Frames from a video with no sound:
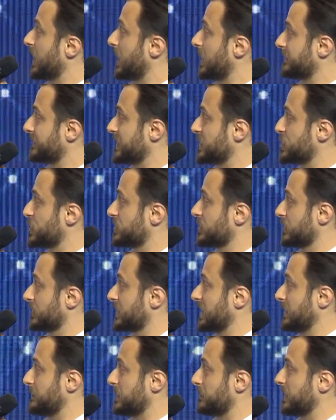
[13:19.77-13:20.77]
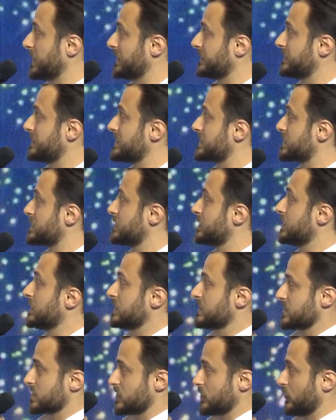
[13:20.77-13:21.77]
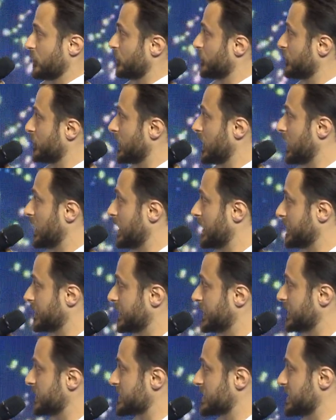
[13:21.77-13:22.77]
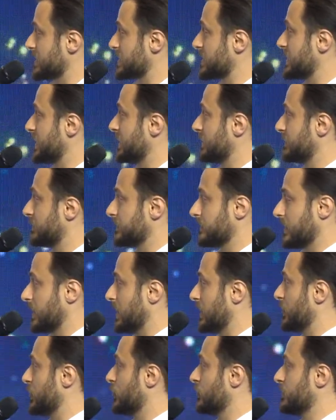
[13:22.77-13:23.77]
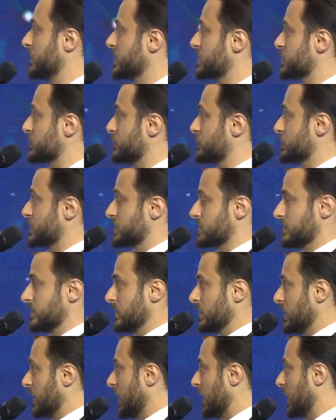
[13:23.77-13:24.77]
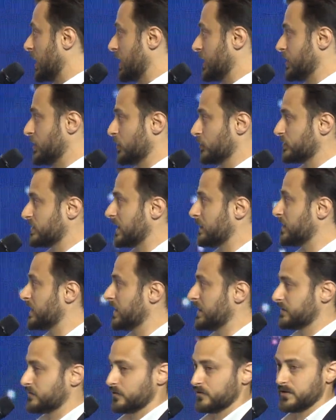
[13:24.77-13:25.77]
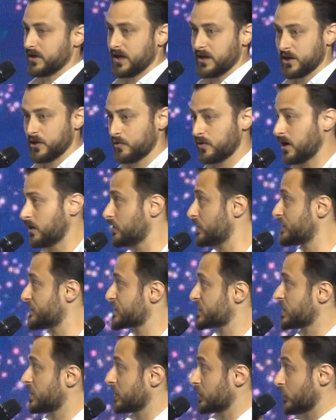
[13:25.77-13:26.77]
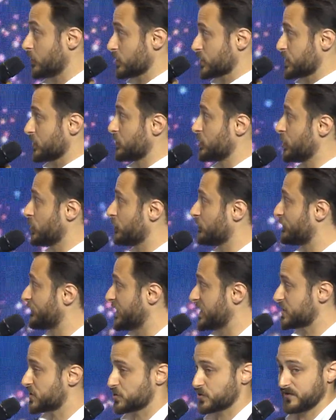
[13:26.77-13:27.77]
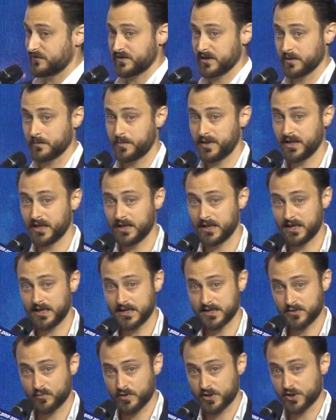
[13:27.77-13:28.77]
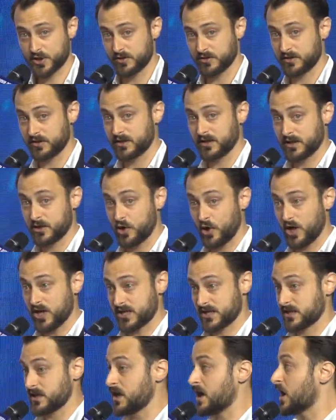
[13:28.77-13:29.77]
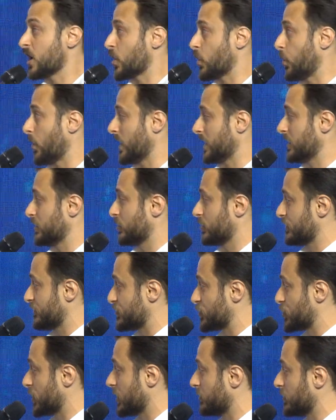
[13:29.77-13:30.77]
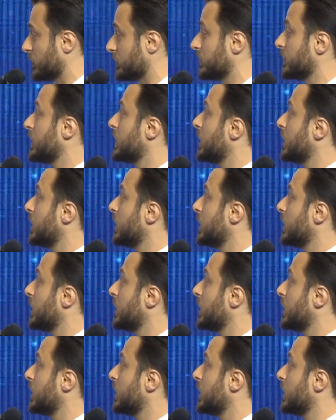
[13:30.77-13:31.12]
digital capabilities. So again, as I said, no mixers, no double heterodi, no RF sock, also no phase drifting PLLs, which could cause quite a lot of trouble